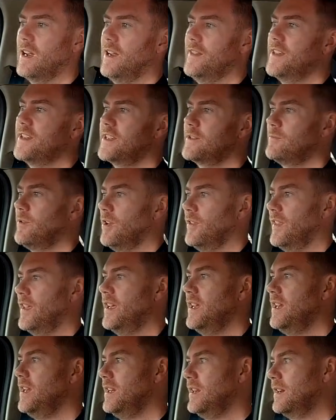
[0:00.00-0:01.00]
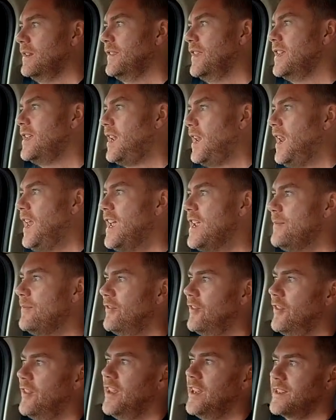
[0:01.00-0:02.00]
And this is what they claim
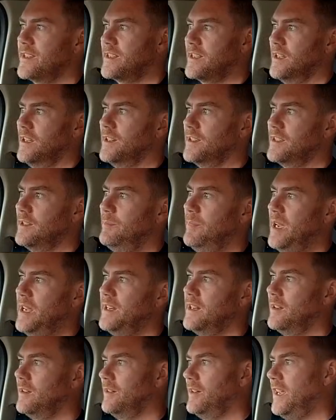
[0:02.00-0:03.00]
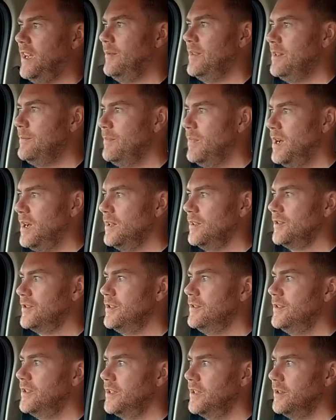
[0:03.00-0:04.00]
for this, that depending on how many miles
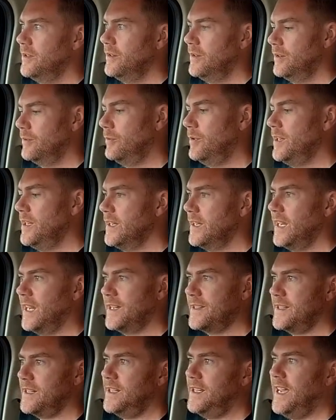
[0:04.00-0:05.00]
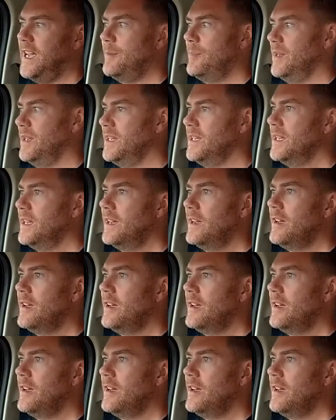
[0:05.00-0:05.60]
you do a week as a cabbie,